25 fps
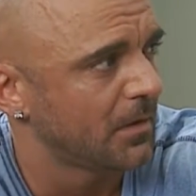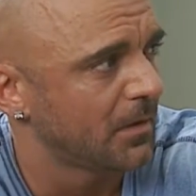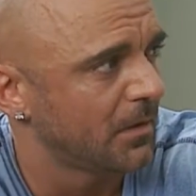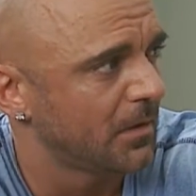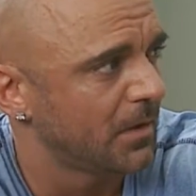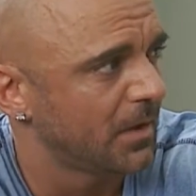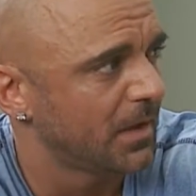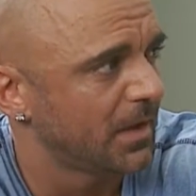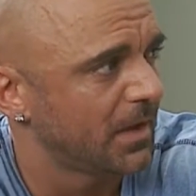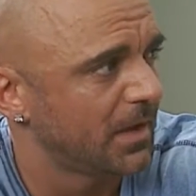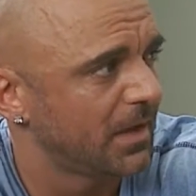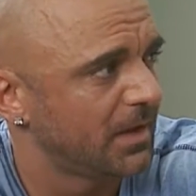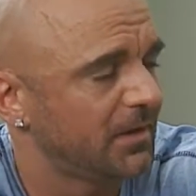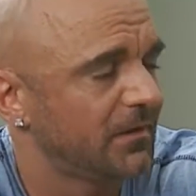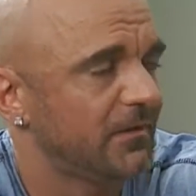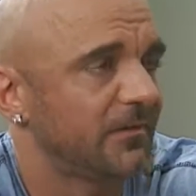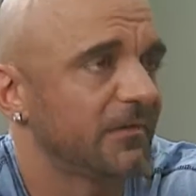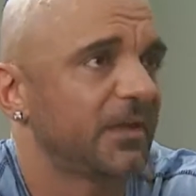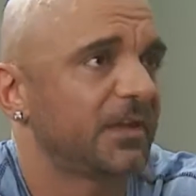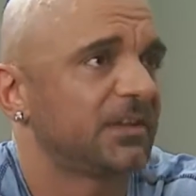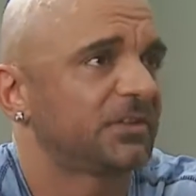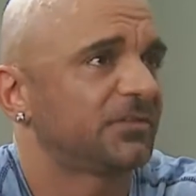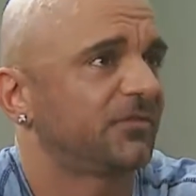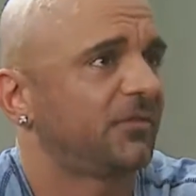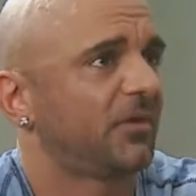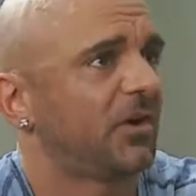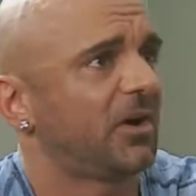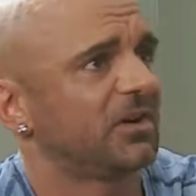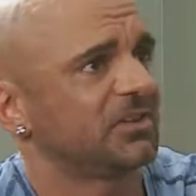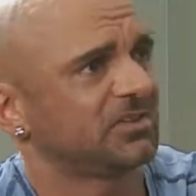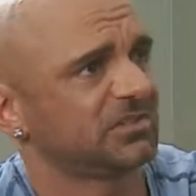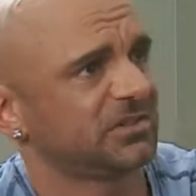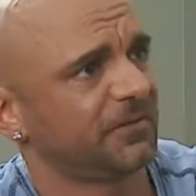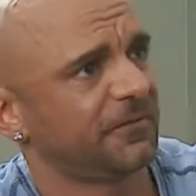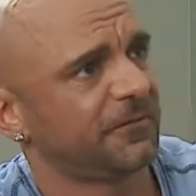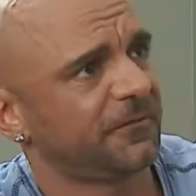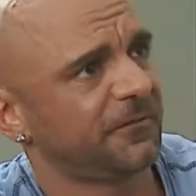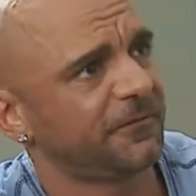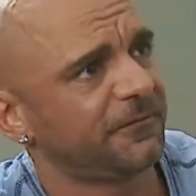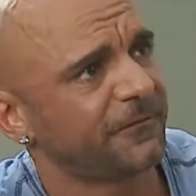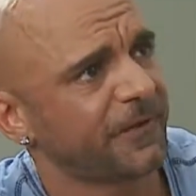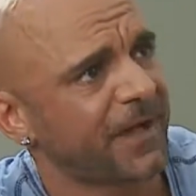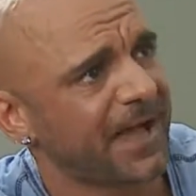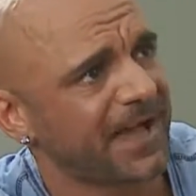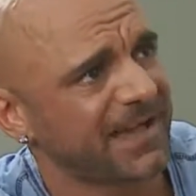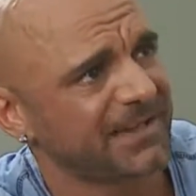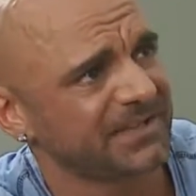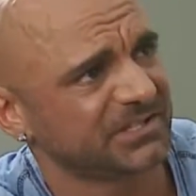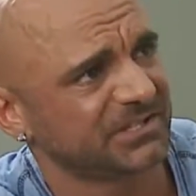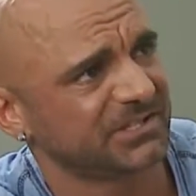And as far as the
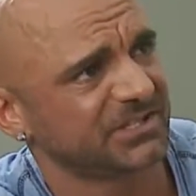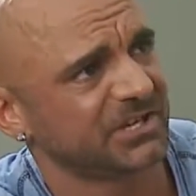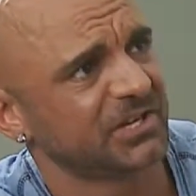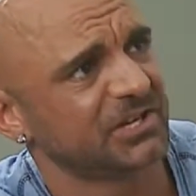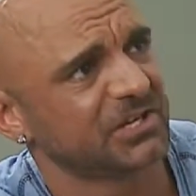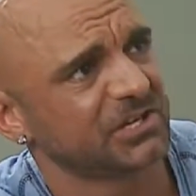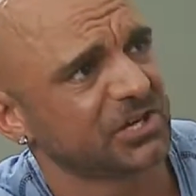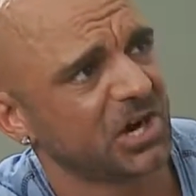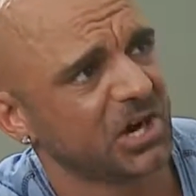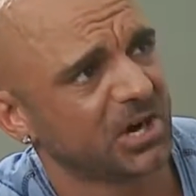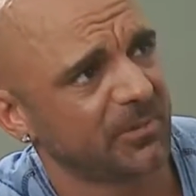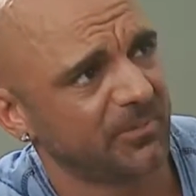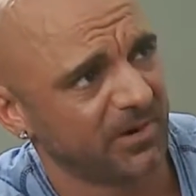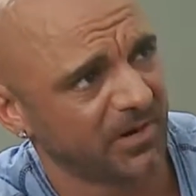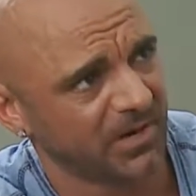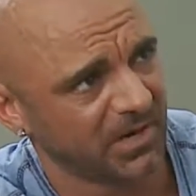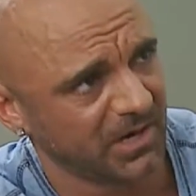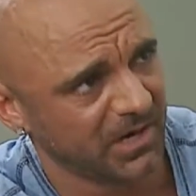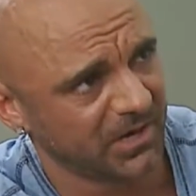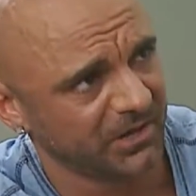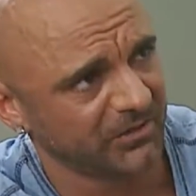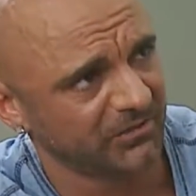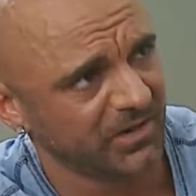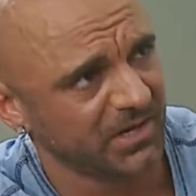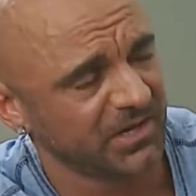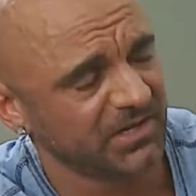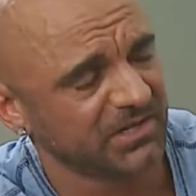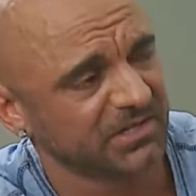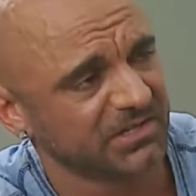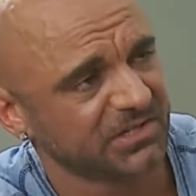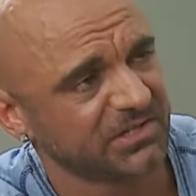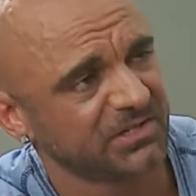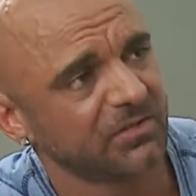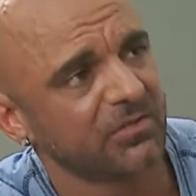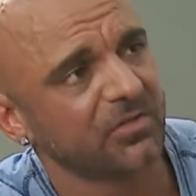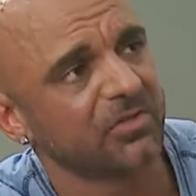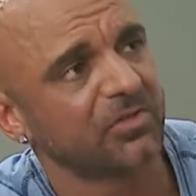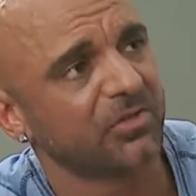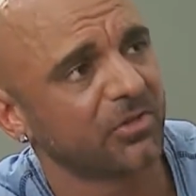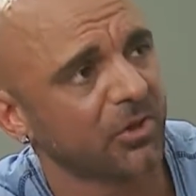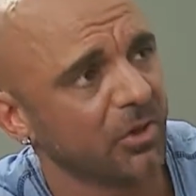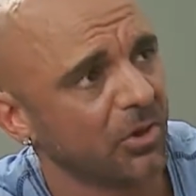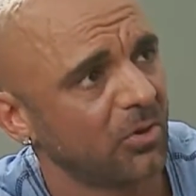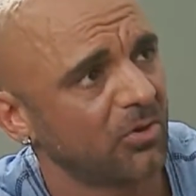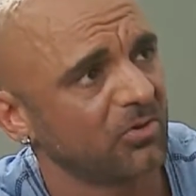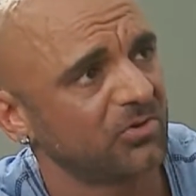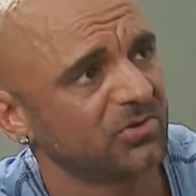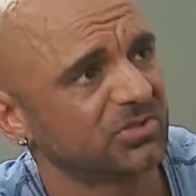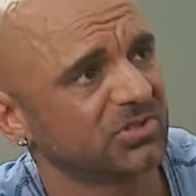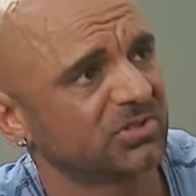fats and carbohydrates,
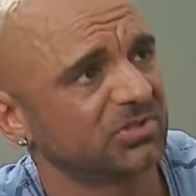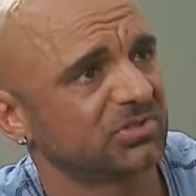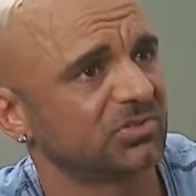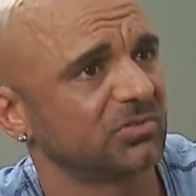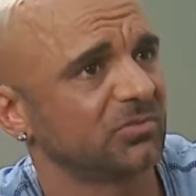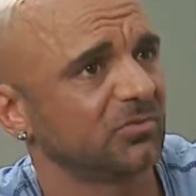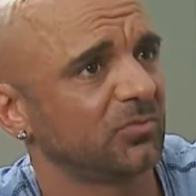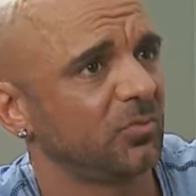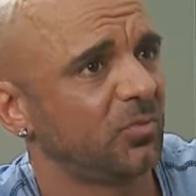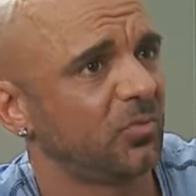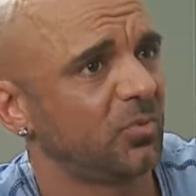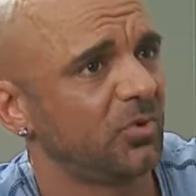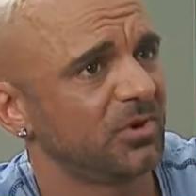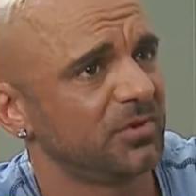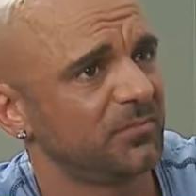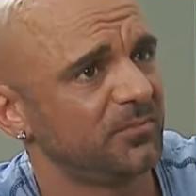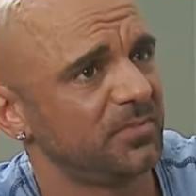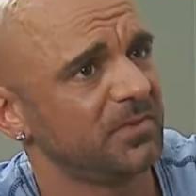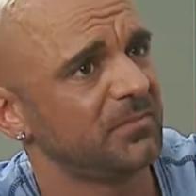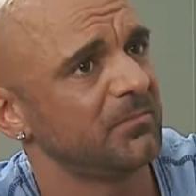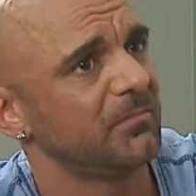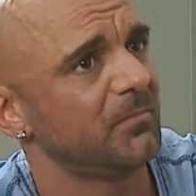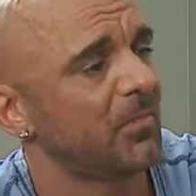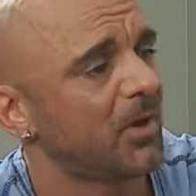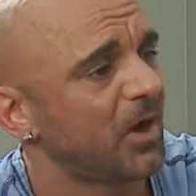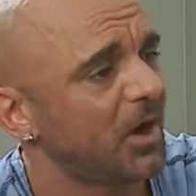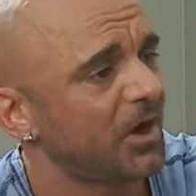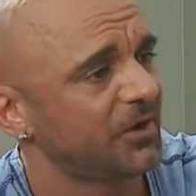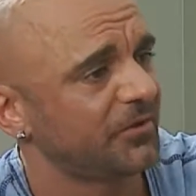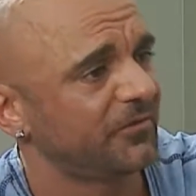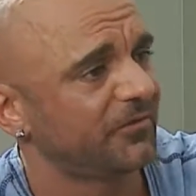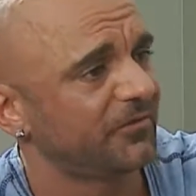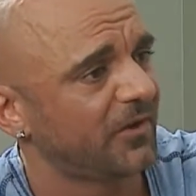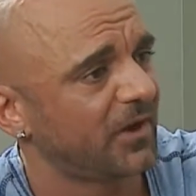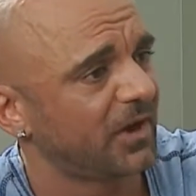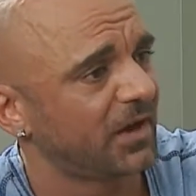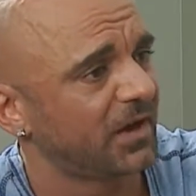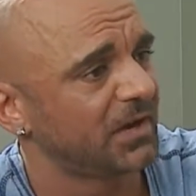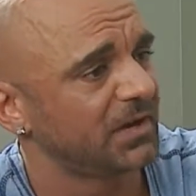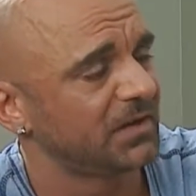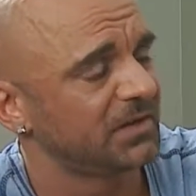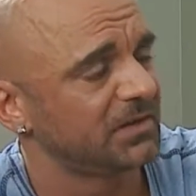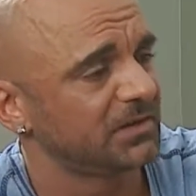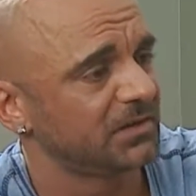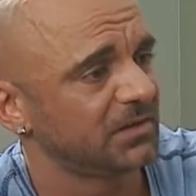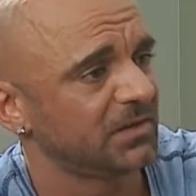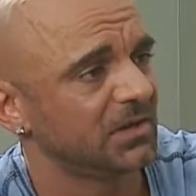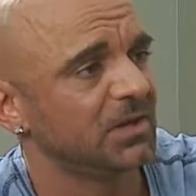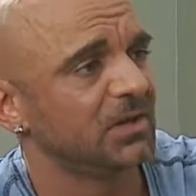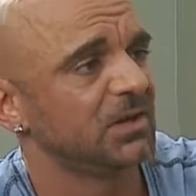those would be modified
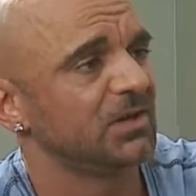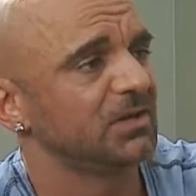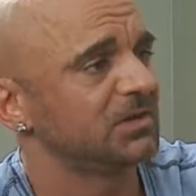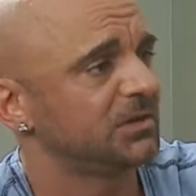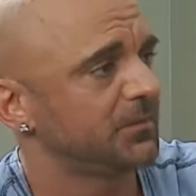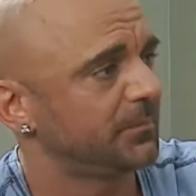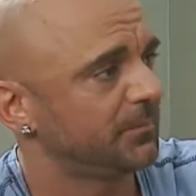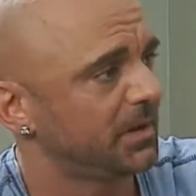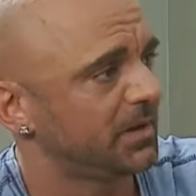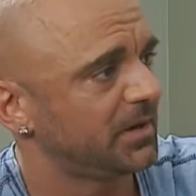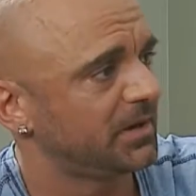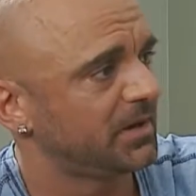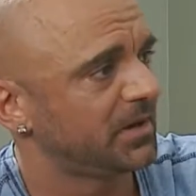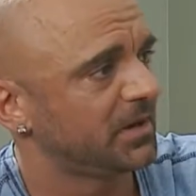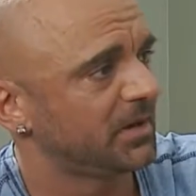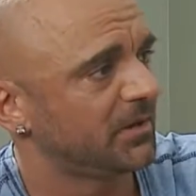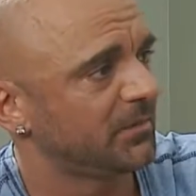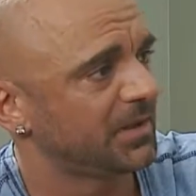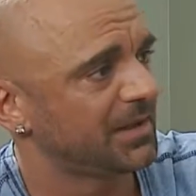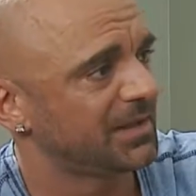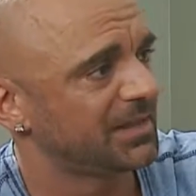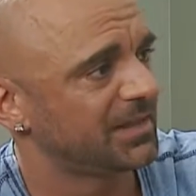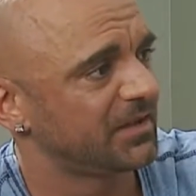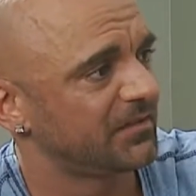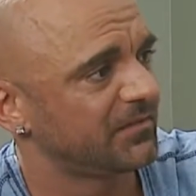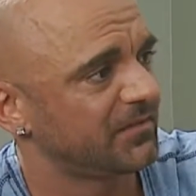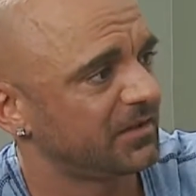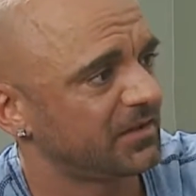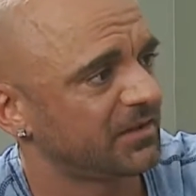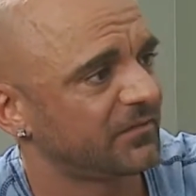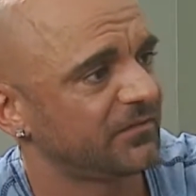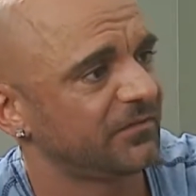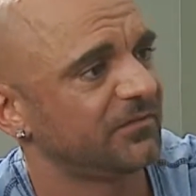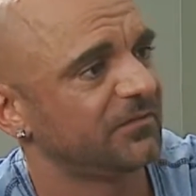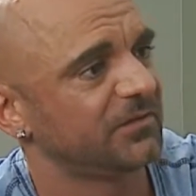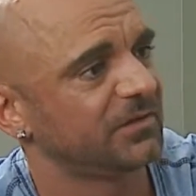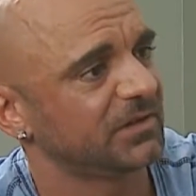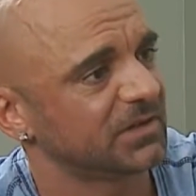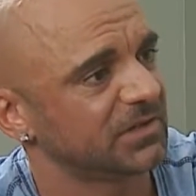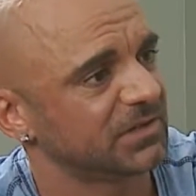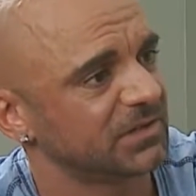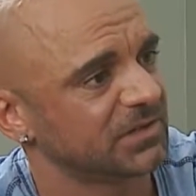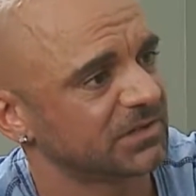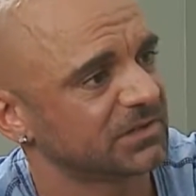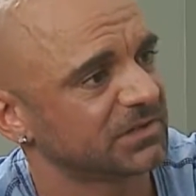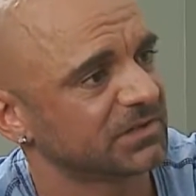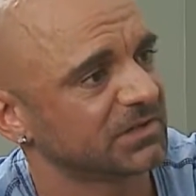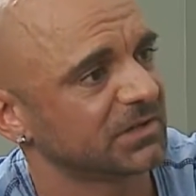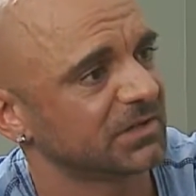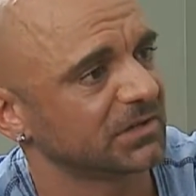depending on my level of
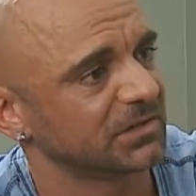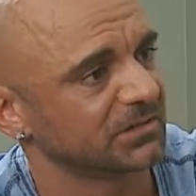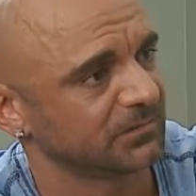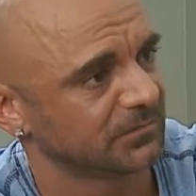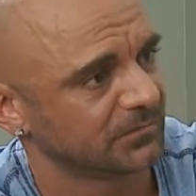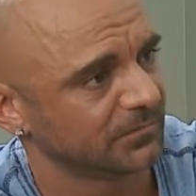conditioning.